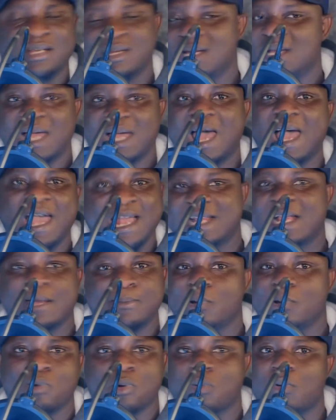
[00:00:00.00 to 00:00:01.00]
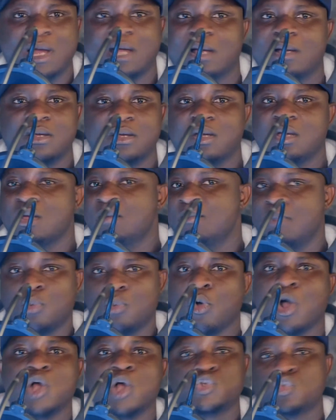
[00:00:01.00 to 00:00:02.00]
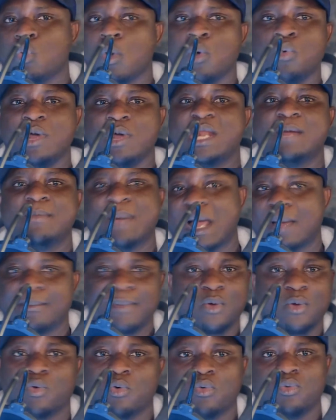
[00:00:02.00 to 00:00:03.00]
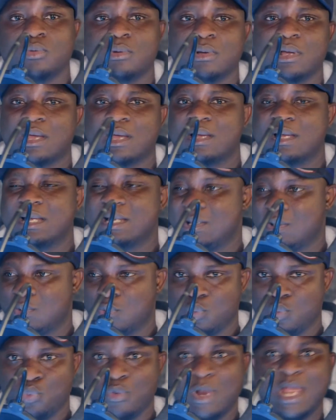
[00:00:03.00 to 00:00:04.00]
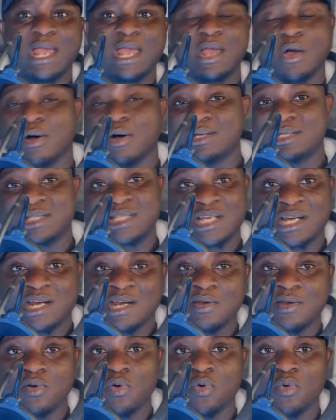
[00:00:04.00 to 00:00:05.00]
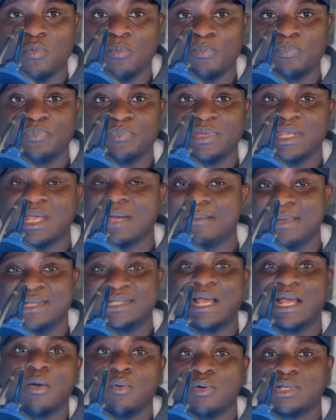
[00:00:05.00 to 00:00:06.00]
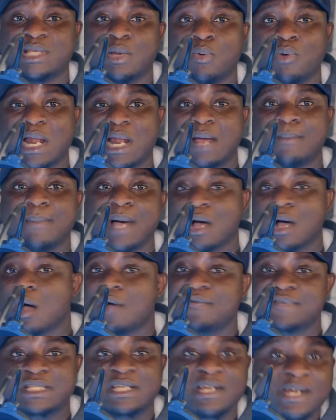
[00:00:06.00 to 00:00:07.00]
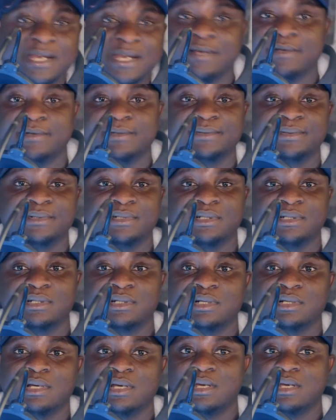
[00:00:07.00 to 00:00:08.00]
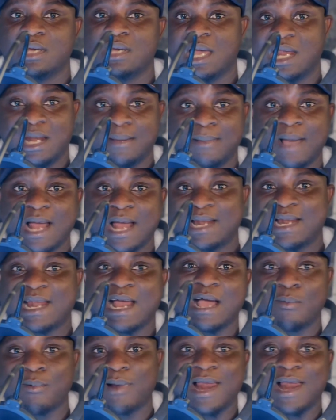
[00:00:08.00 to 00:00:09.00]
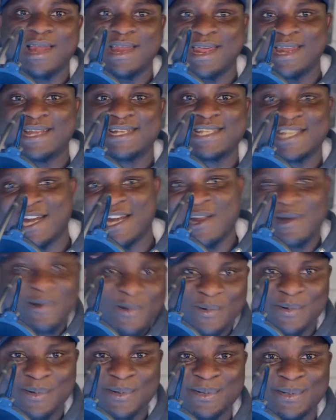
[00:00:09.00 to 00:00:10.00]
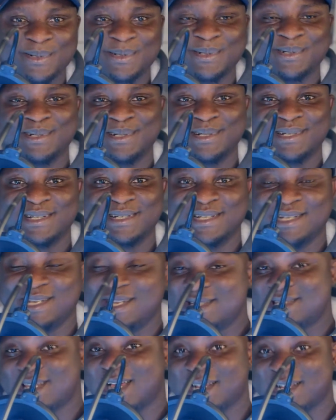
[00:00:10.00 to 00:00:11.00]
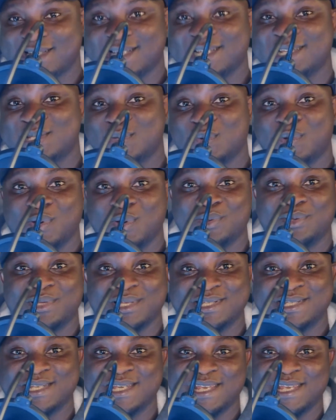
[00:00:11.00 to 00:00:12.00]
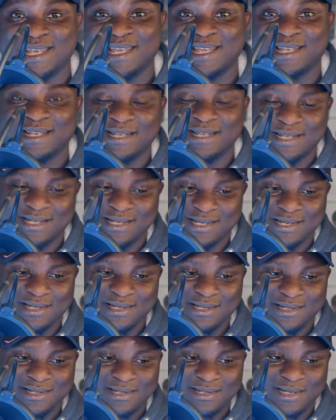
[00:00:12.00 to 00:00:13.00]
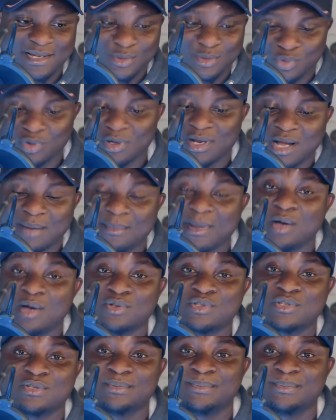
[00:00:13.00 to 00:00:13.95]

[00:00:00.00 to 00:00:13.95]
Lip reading: enye me wanwa because wo hu ni ma me ho we on screen no e me say won say what about off screen e ba de na akwara de chere no these are things we need to think and talk about